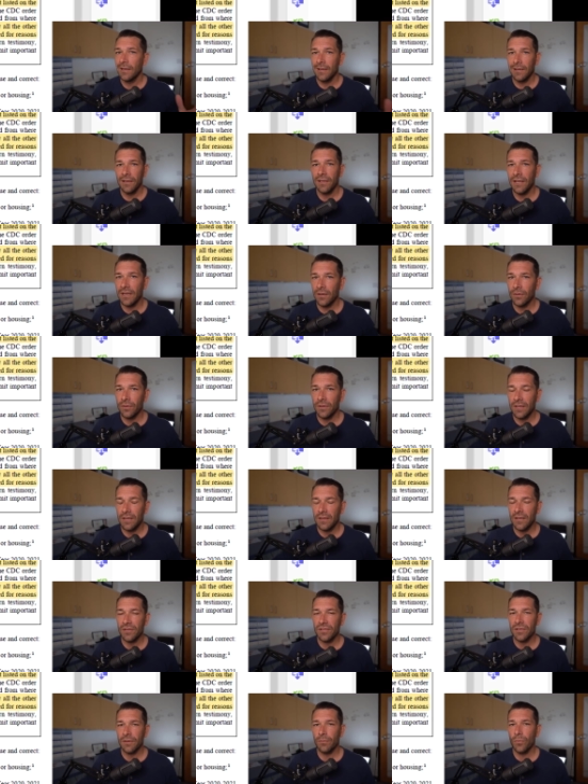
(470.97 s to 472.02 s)
you know,
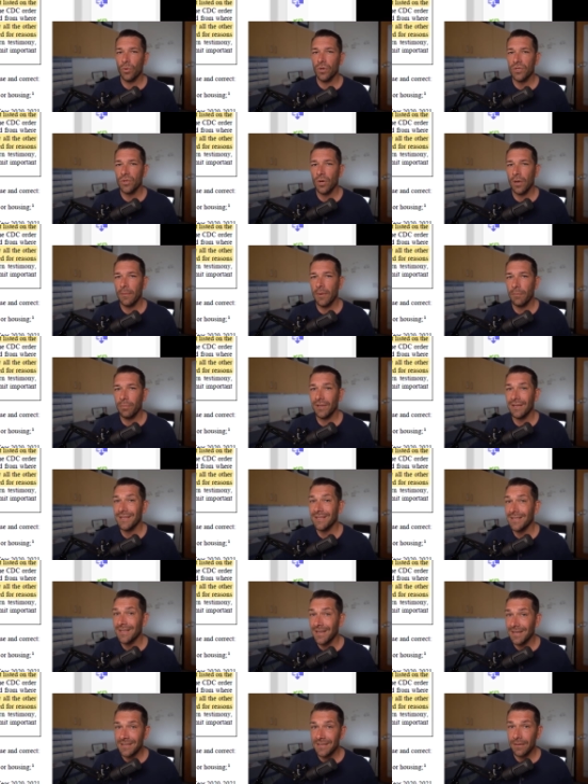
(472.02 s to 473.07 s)
there's a moratorium in place
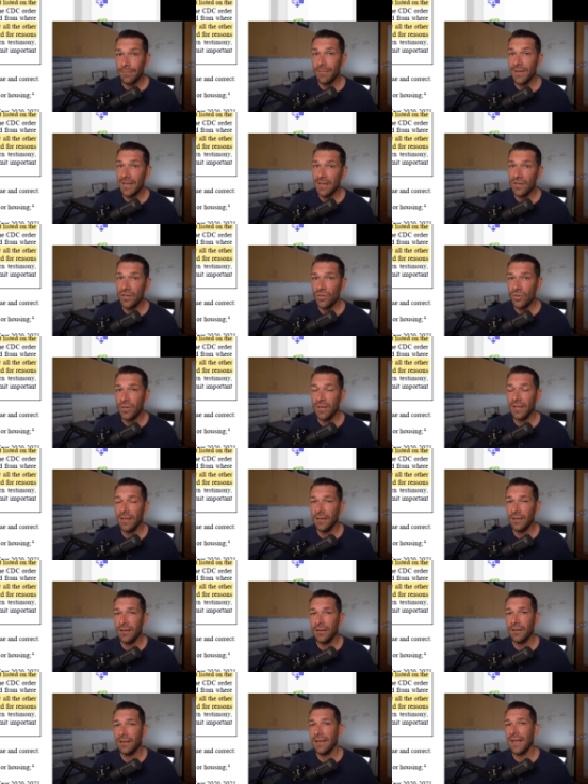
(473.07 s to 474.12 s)
doesn't mean you
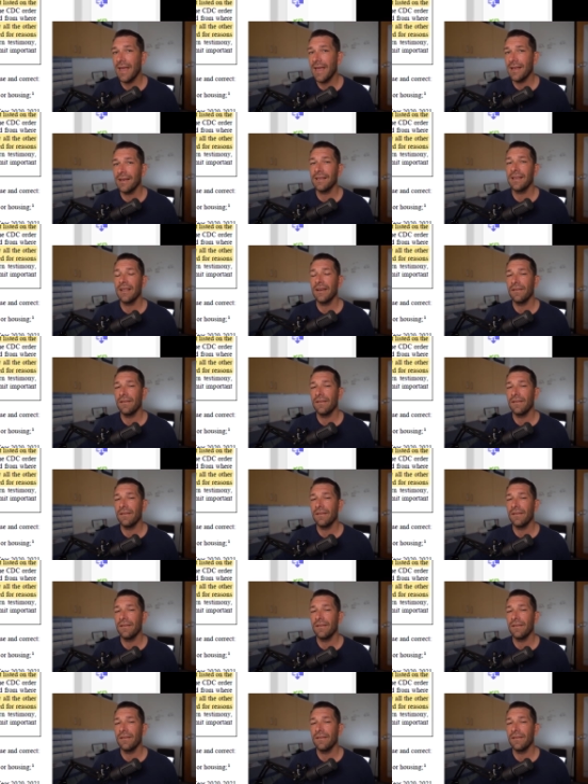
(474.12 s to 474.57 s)
can't get